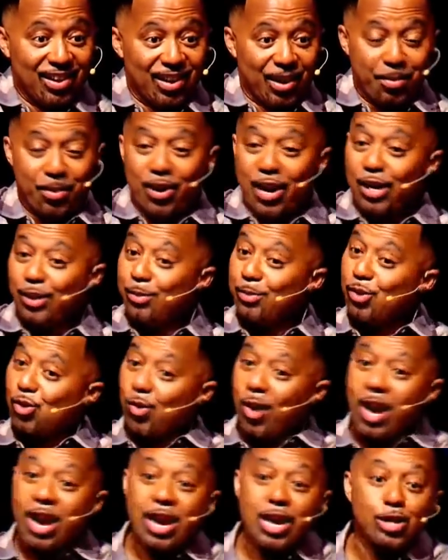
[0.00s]
Come on, there's some
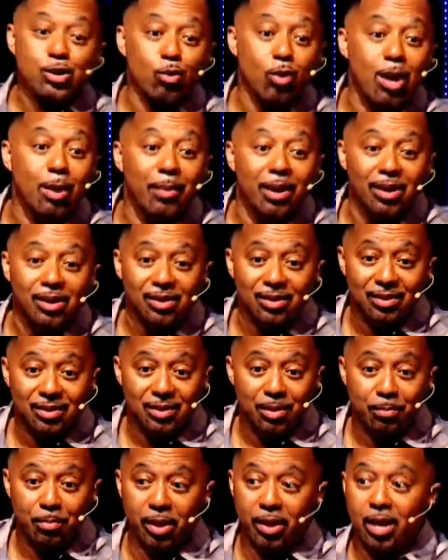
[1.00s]
strange women,
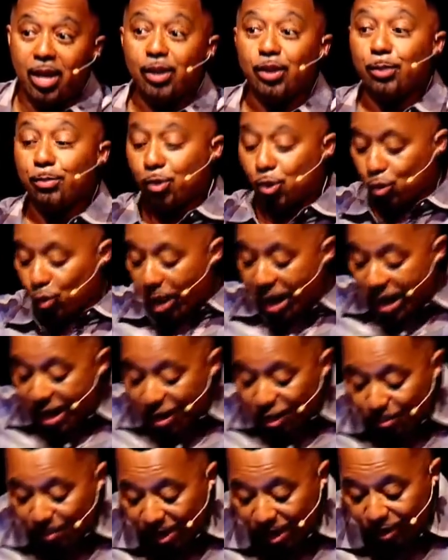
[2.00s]
but there's some
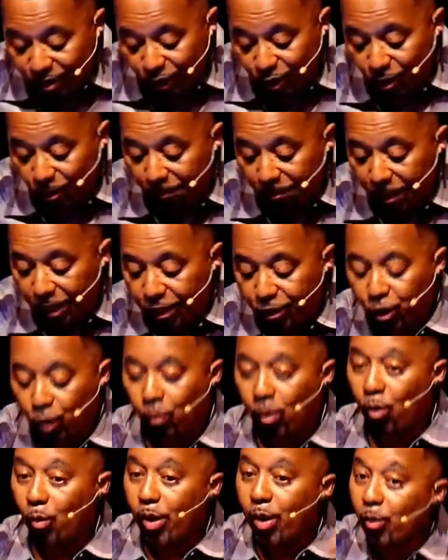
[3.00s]
strange men too. So
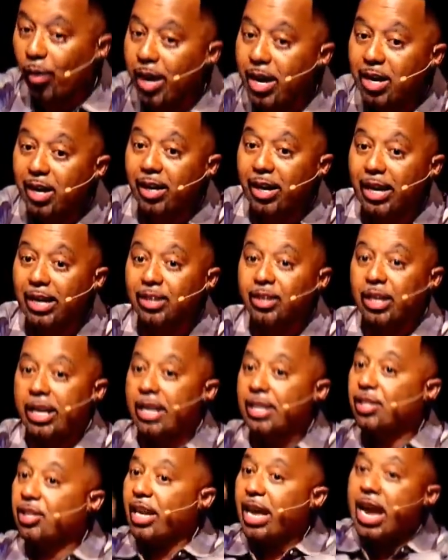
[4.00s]
when we're reading this,
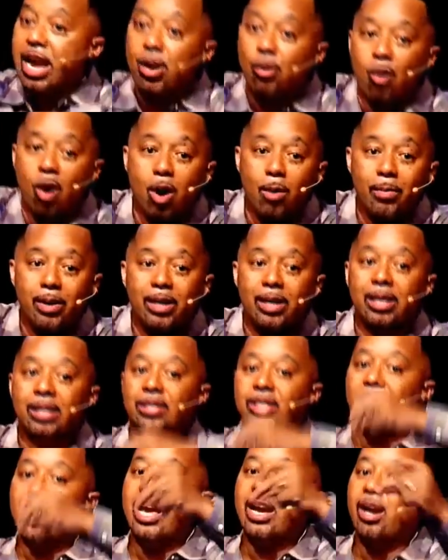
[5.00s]
it's saying woman and
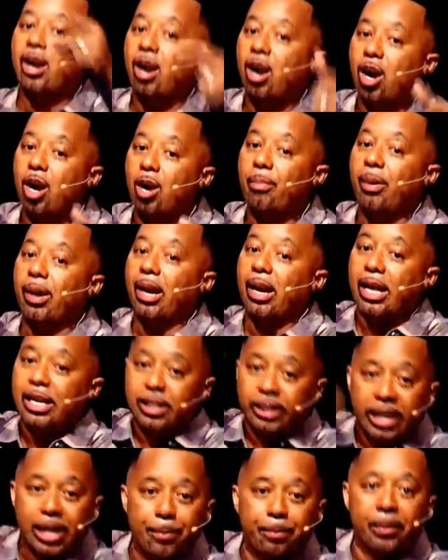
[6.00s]
it's saying her, but
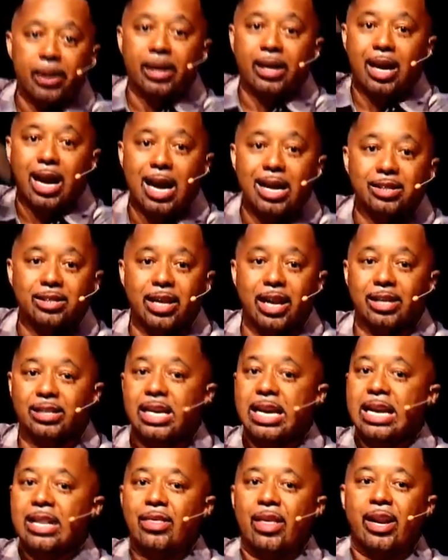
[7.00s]
let's keep in
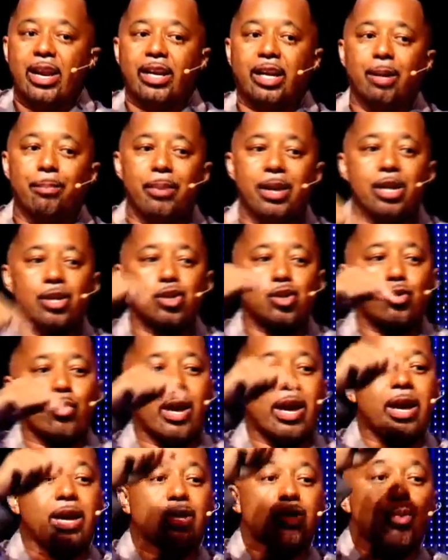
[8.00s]
context that it could be a
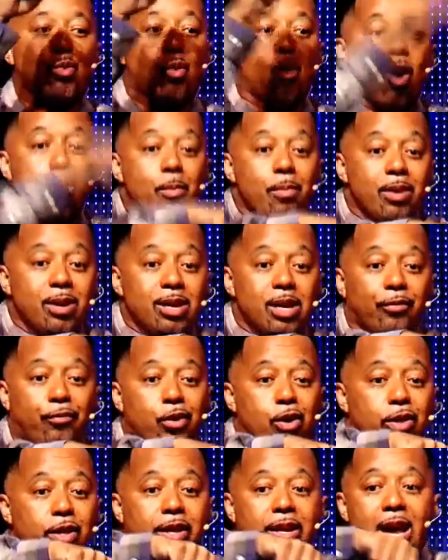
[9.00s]
strange woman if
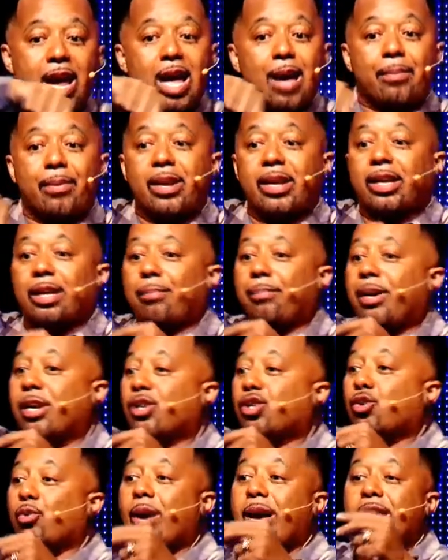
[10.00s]
you're the guy, but it could be
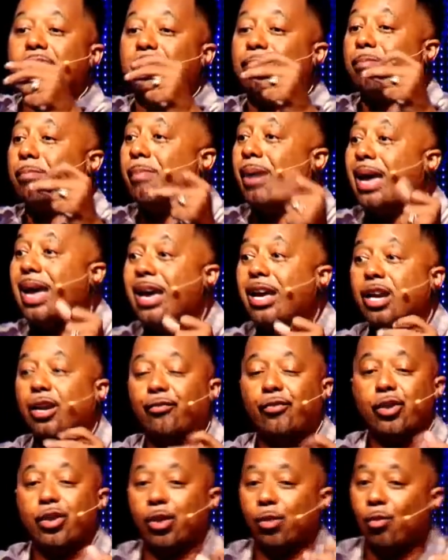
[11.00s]
a strange man
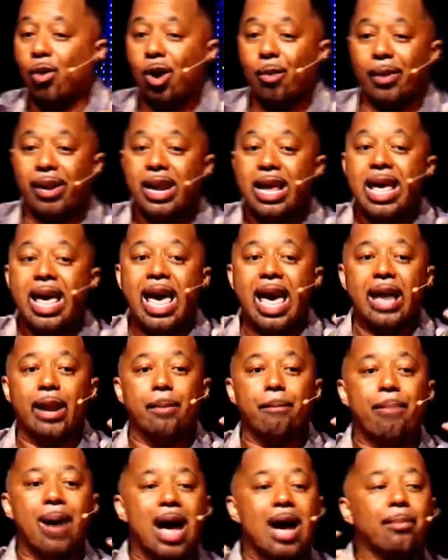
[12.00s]
if you're the woman. And
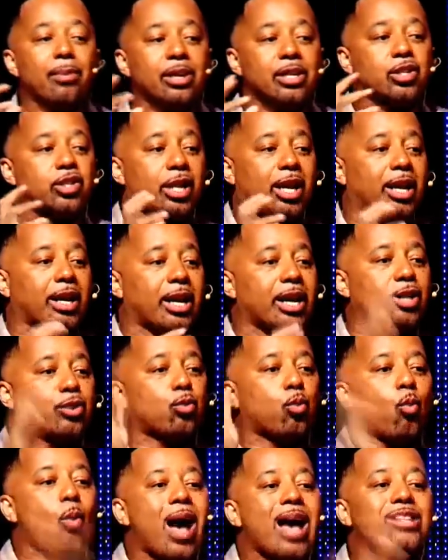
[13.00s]
the Bible is telling
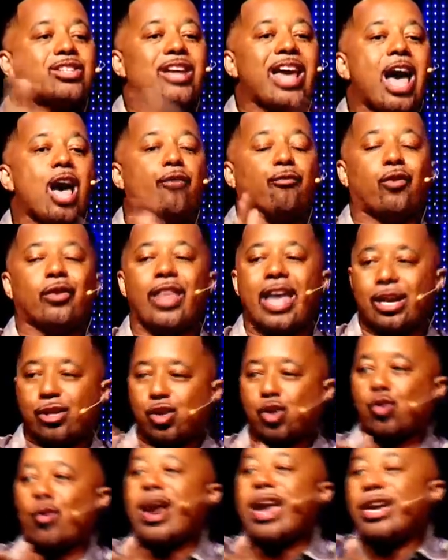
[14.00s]
us, watch out for that
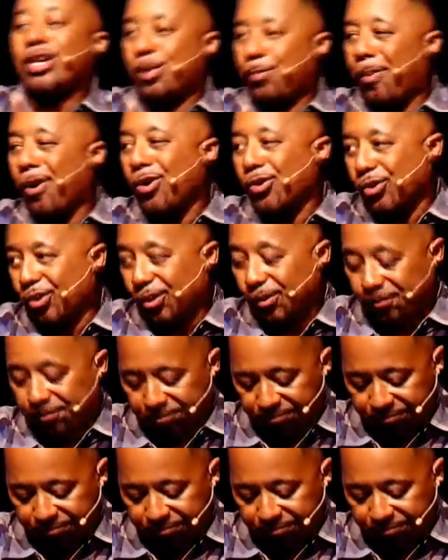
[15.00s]
strange person.